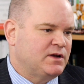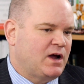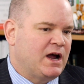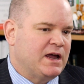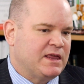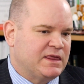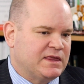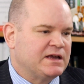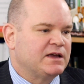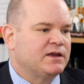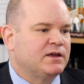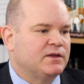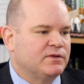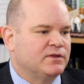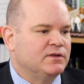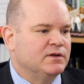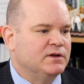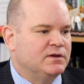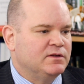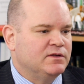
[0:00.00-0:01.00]
I think,
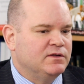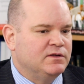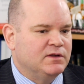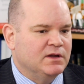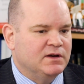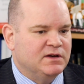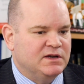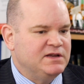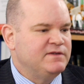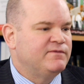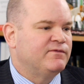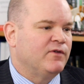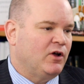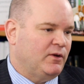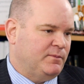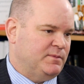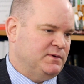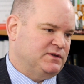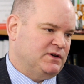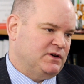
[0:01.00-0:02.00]
the
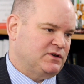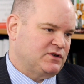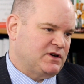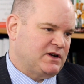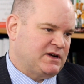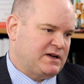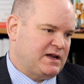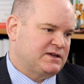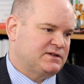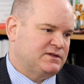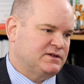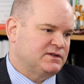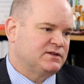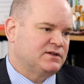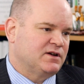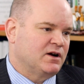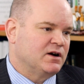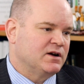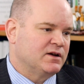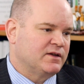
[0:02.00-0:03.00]
default position. It has to
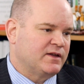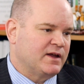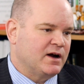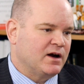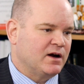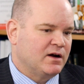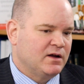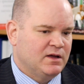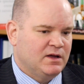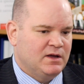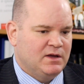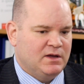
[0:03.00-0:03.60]
start there.